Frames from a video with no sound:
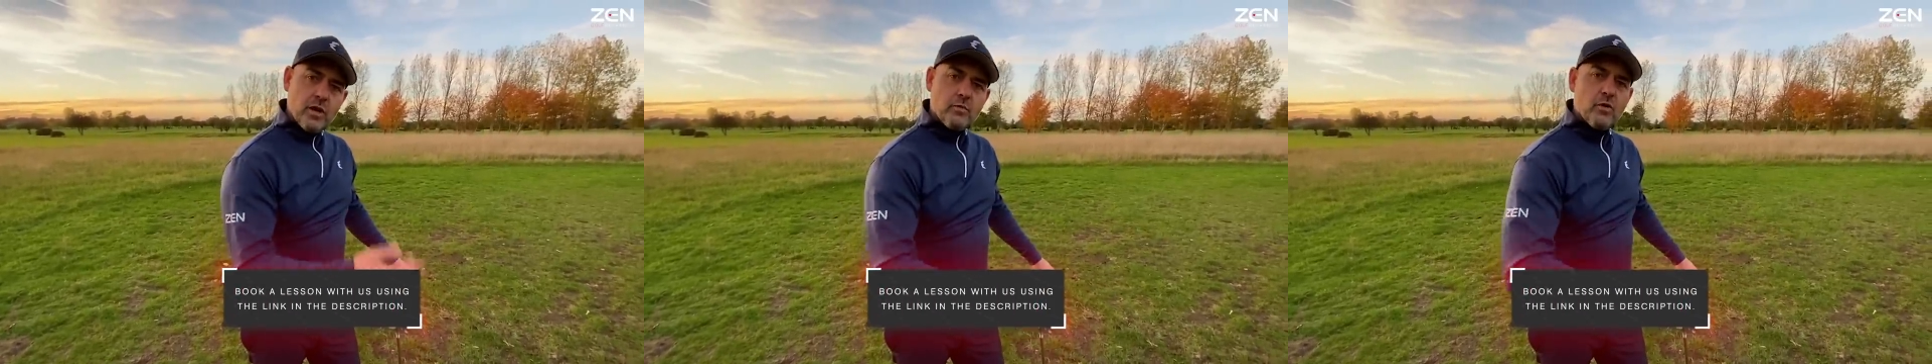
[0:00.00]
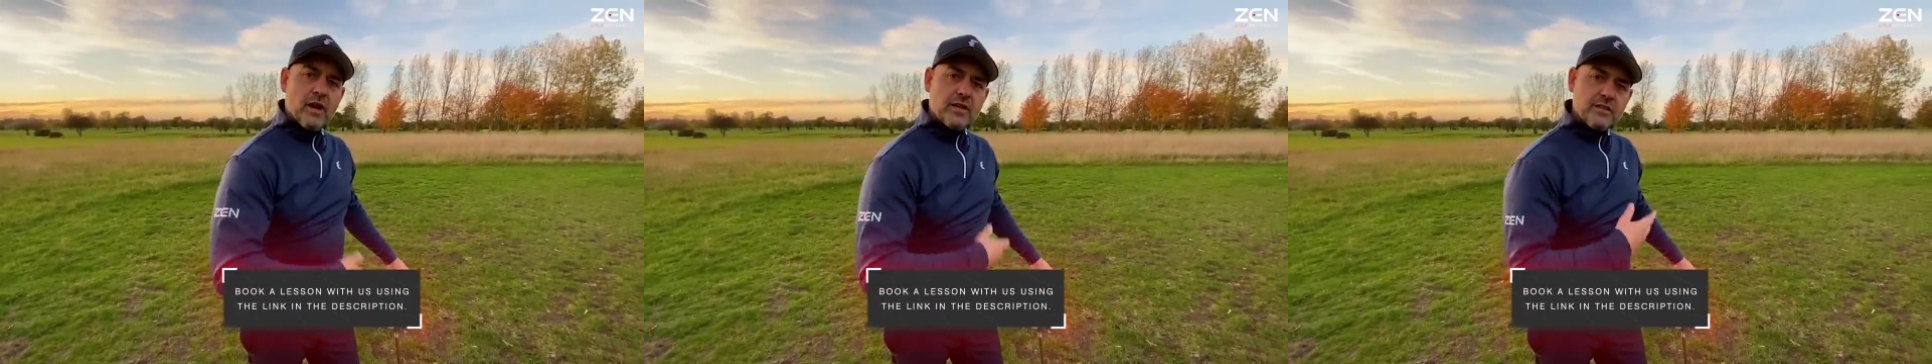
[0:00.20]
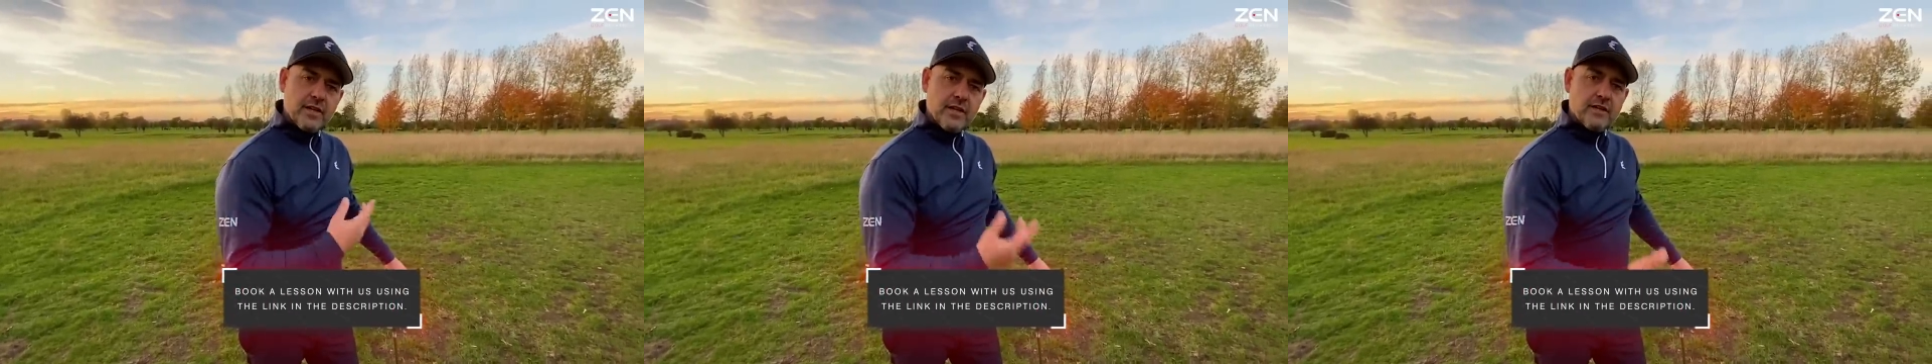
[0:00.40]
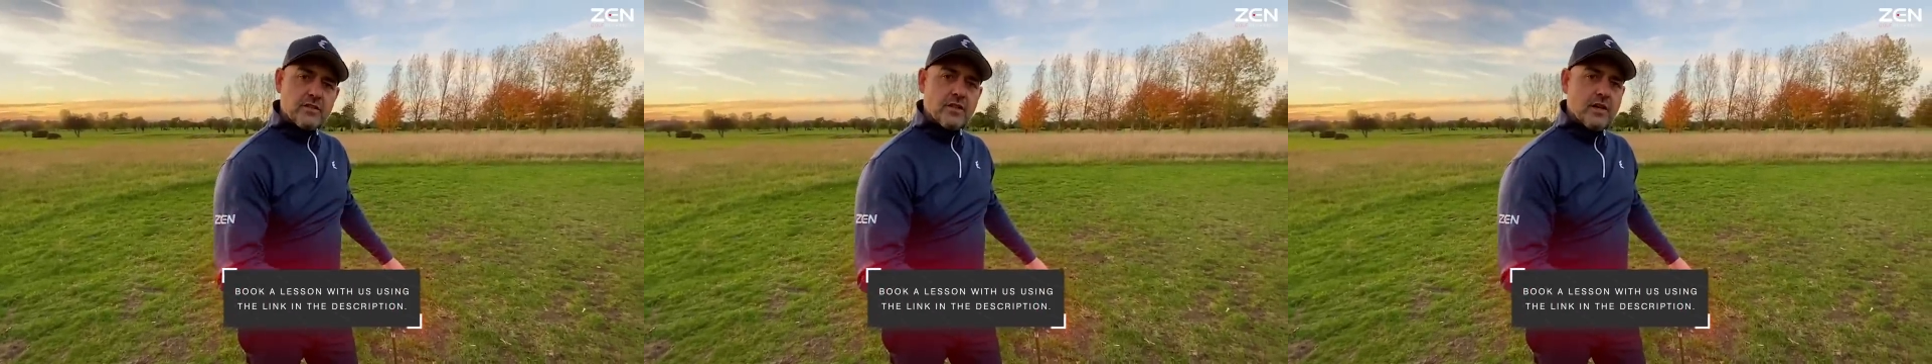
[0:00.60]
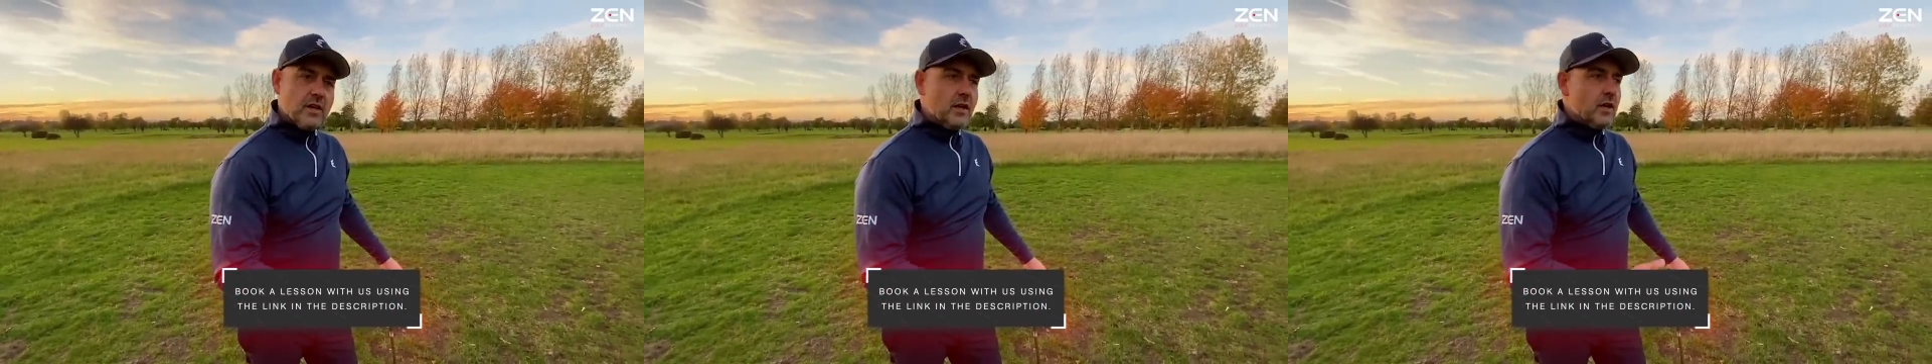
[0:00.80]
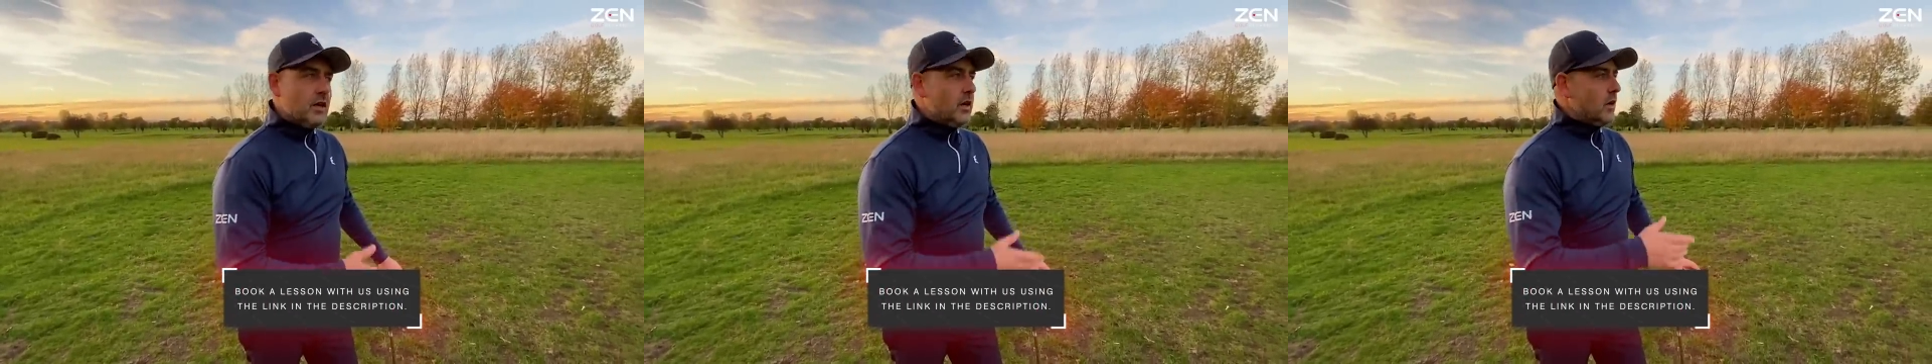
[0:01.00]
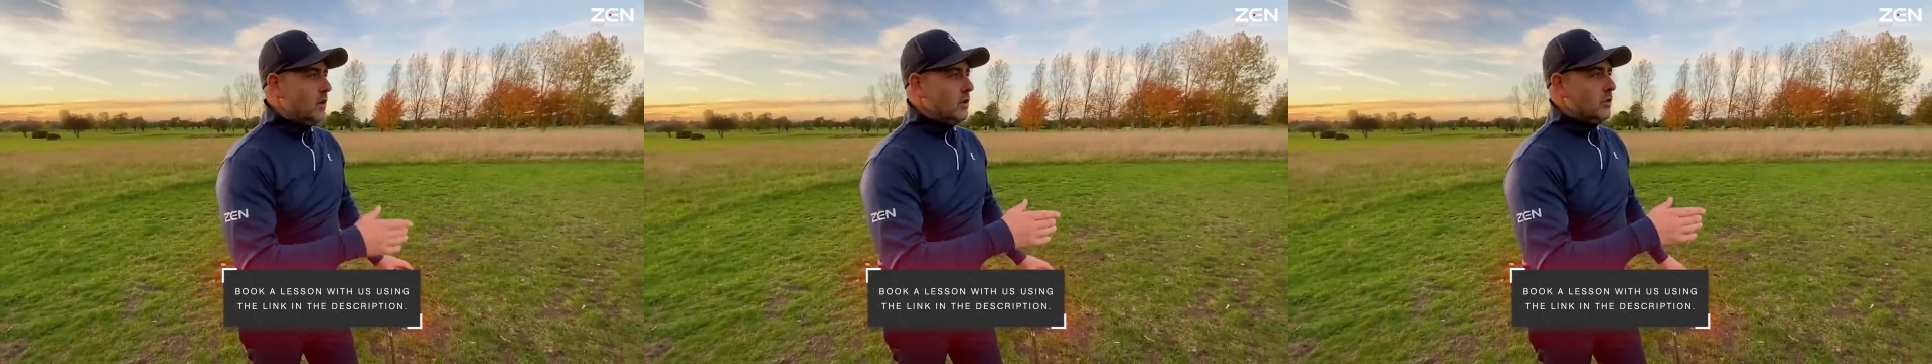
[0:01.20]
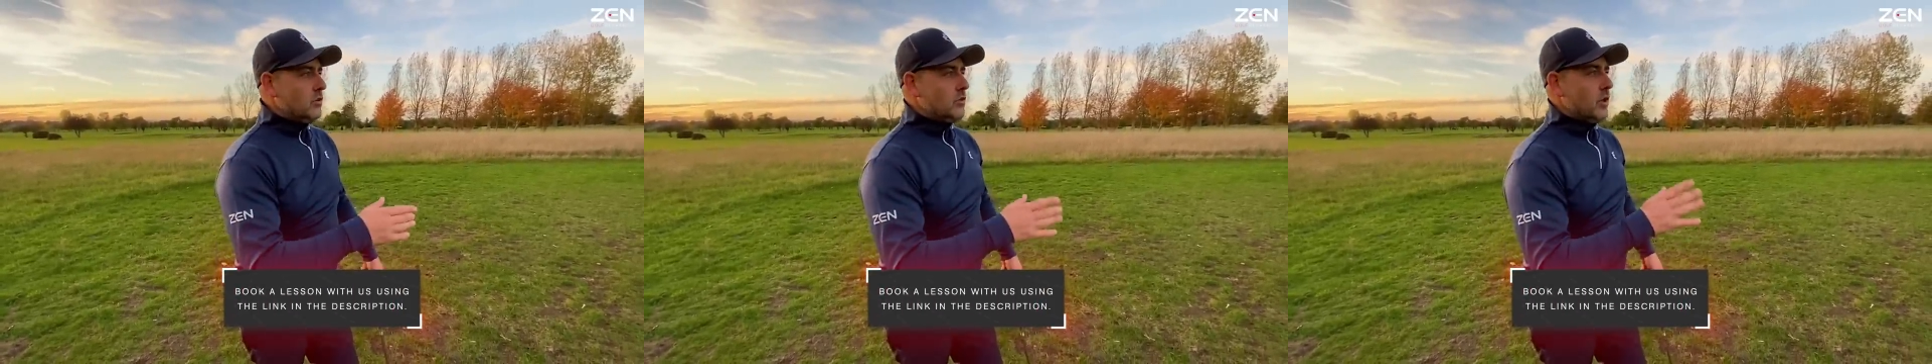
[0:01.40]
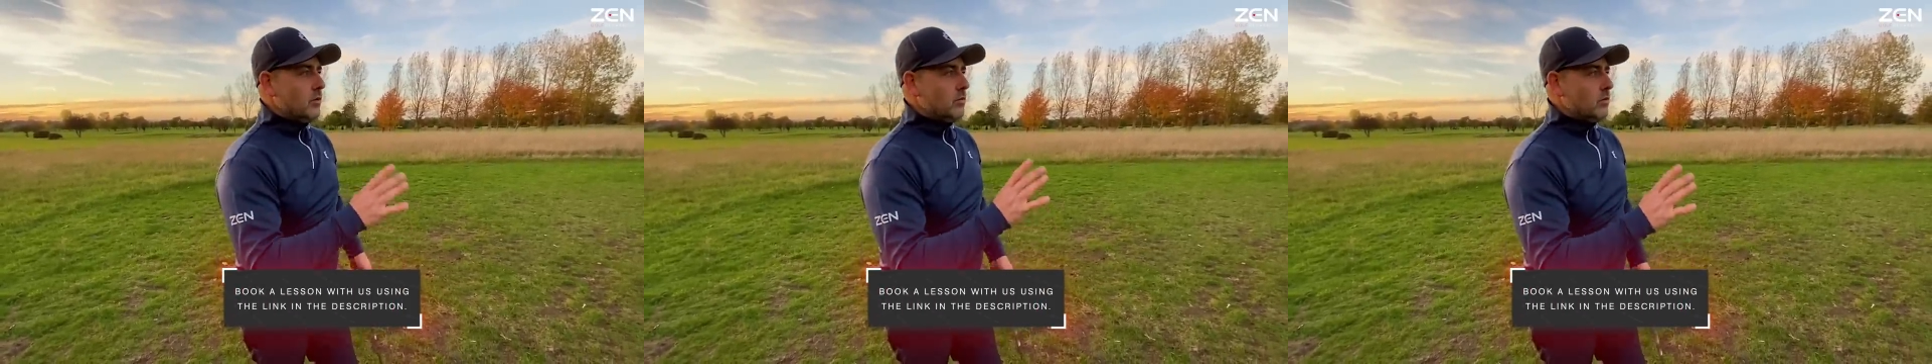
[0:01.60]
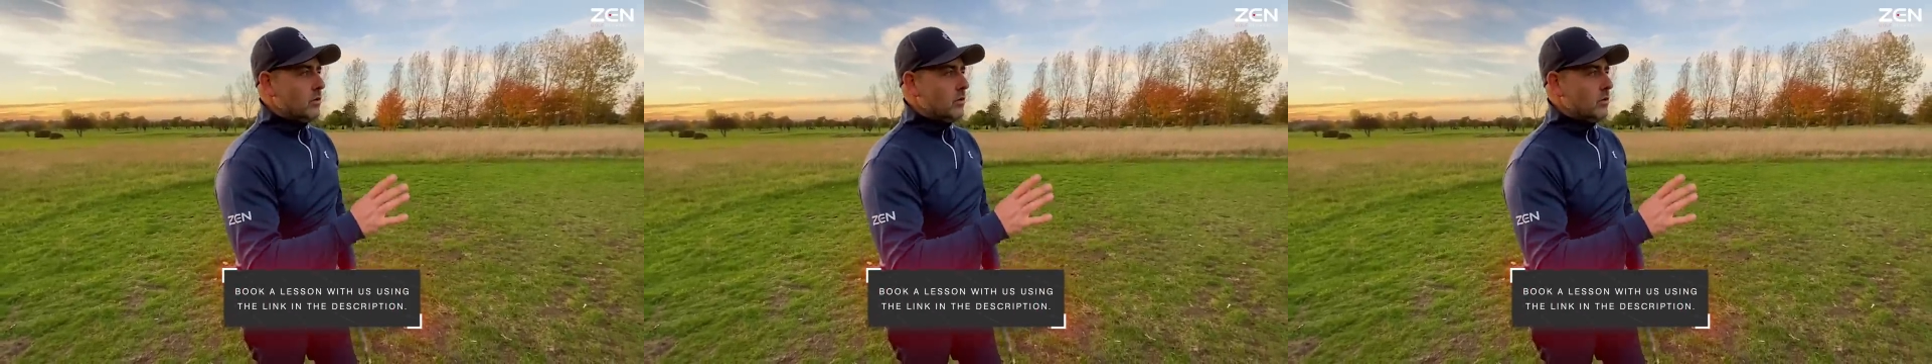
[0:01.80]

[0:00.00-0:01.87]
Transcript: practice. Don't